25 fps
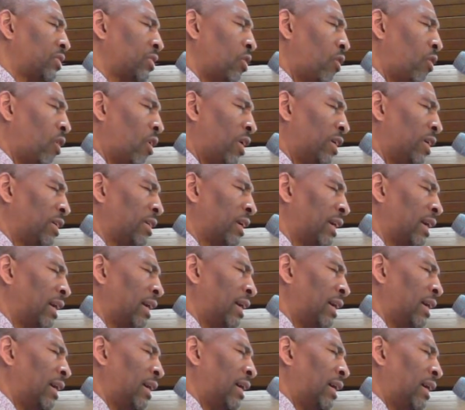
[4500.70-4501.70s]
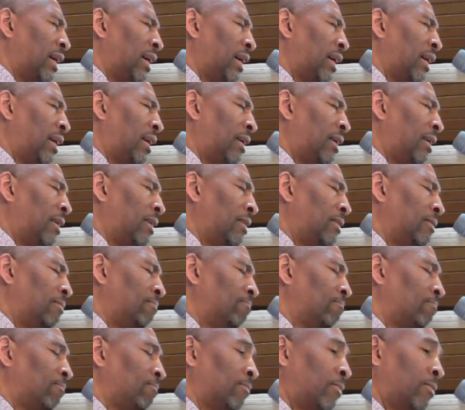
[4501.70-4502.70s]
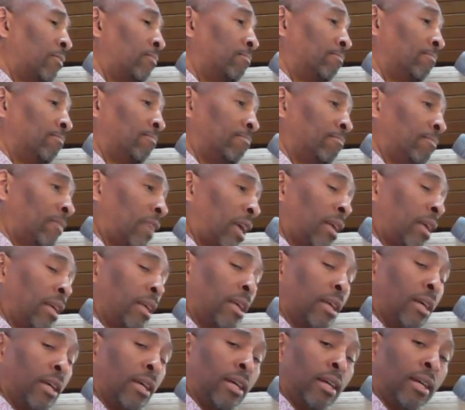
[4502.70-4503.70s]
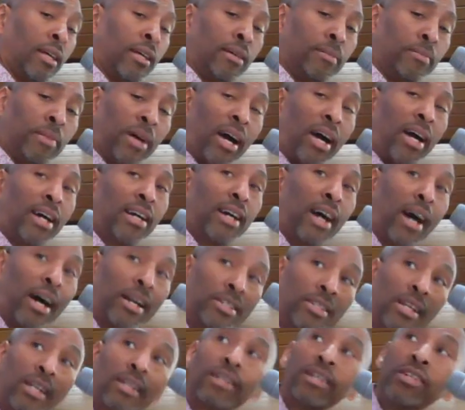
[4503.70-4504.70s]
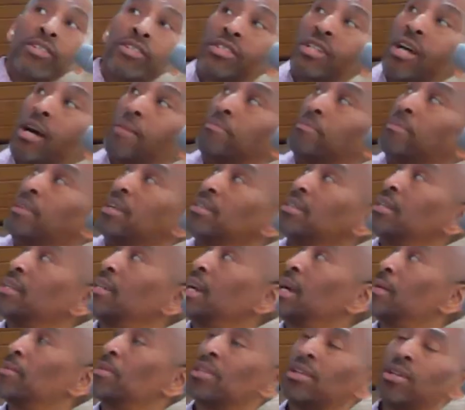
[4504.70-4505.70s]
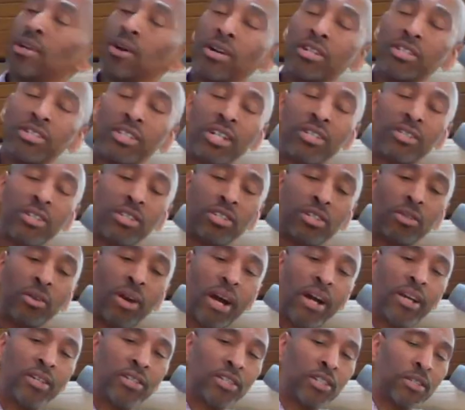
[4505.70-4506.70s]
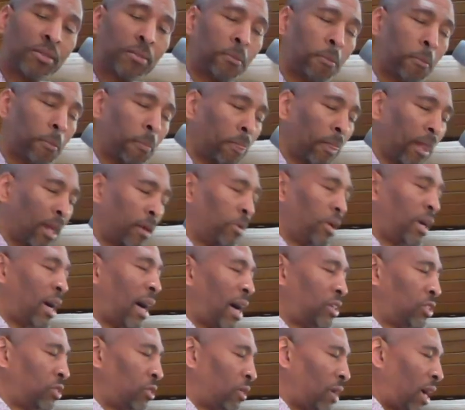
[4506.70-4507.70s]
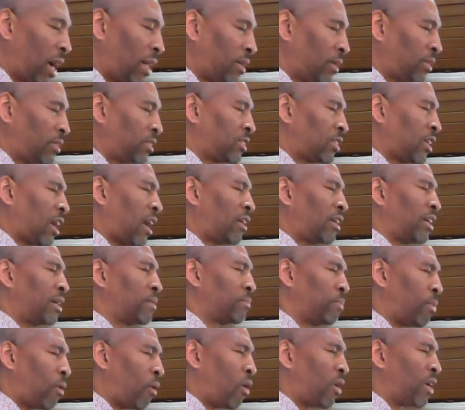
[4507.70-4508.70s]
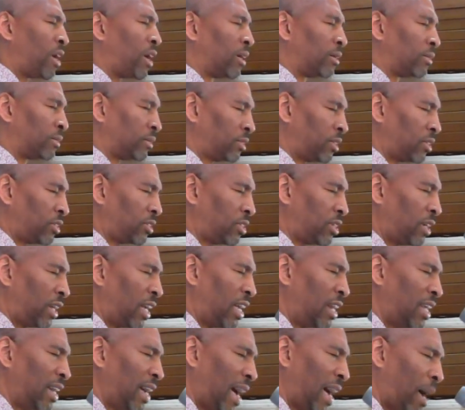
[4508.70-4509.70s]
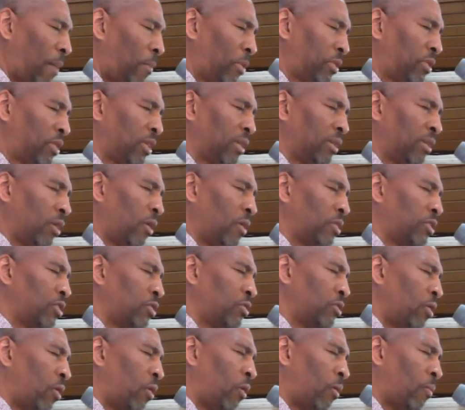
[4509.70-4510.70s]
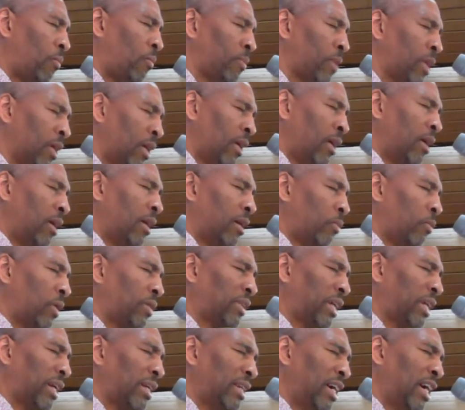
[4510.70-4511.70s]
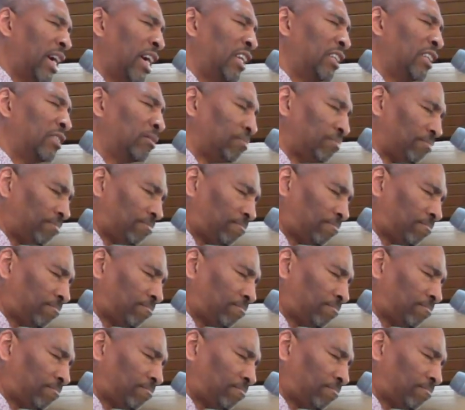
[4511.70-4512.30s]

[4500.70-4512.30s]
Lord. Um, my God, is that list up in the name of the Lord Jesus Christ? We ask, your God, that Charlene Porter, Sister Edie Appleton, Lord, you know of what they need.